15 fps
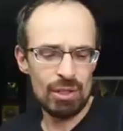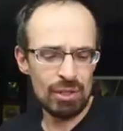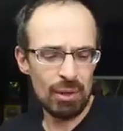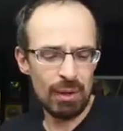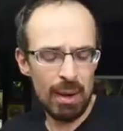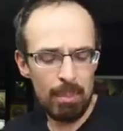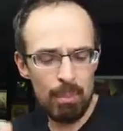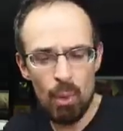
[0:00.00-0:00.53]
just
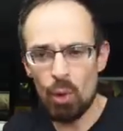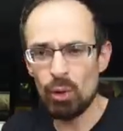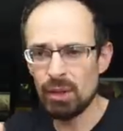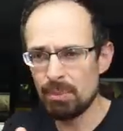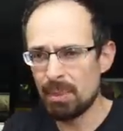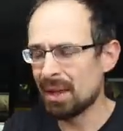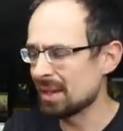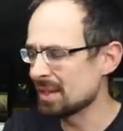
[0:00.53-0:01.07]
gonna poke
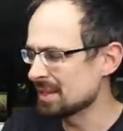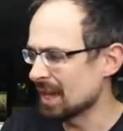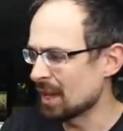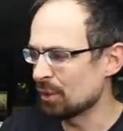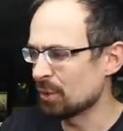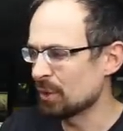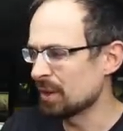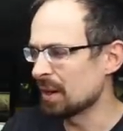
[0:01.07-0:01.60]
the male
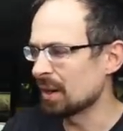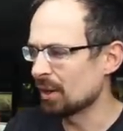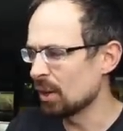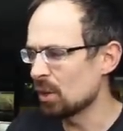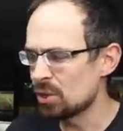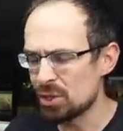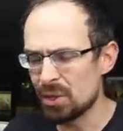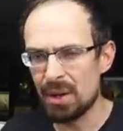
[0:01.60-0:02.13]
inside of her
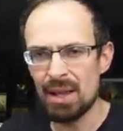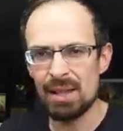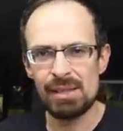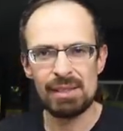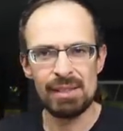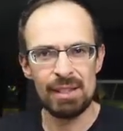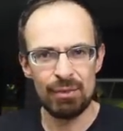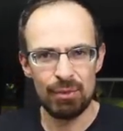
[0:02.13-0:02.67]
enclosure and
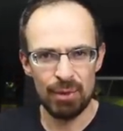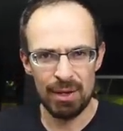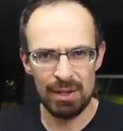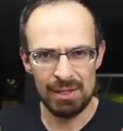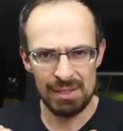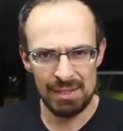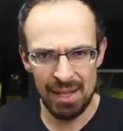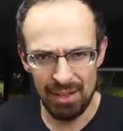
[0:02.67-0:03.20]
see for
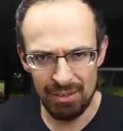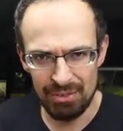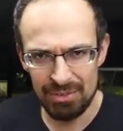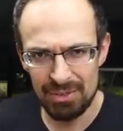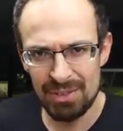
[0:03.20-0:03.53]
ourselves.